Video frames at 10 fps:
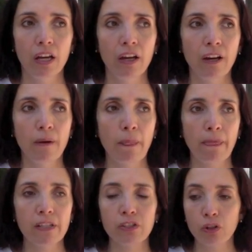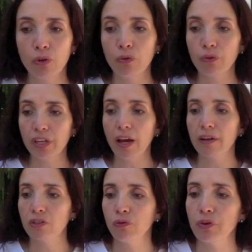Um, so,
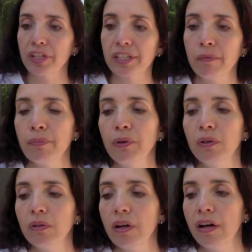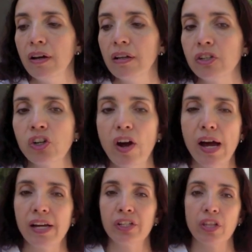yeah, so for example, uh,
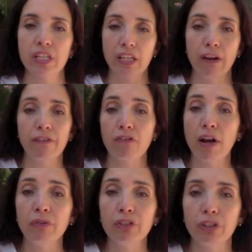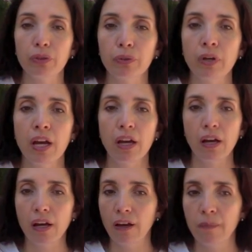trash and stuff around you.
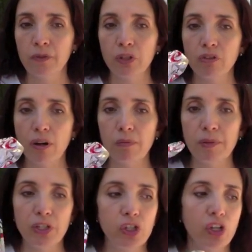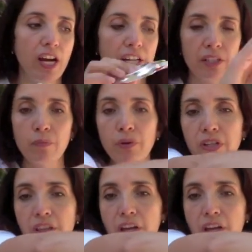Um, so grab a bit of trash and put it